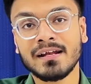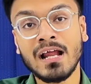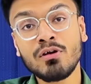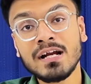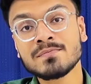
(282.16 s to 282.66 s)

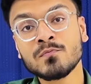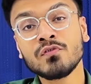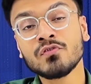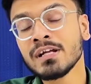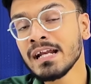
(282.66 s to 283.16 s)
Now let's
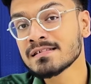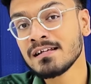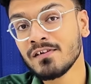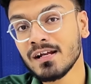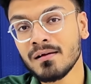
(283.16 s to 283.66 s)
move to the next
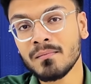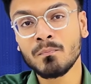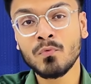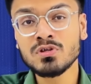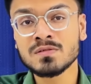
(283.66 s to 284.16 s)
level.
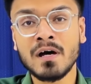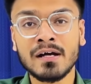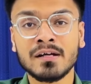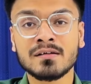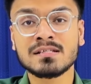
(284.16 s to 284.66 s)
Most
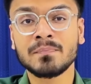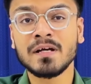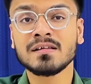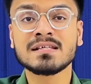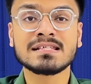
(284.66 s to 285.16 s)
marketers
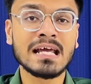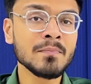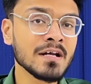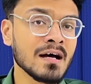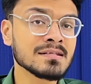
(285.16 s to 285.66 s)
repeat the
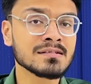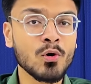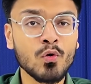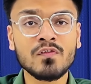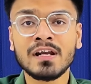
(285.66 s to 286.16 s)
same tasks
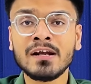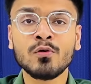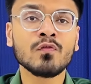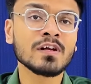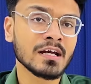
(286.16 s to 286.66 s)
over and
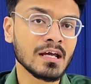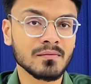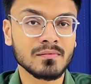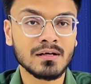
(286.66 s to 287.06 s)
over again: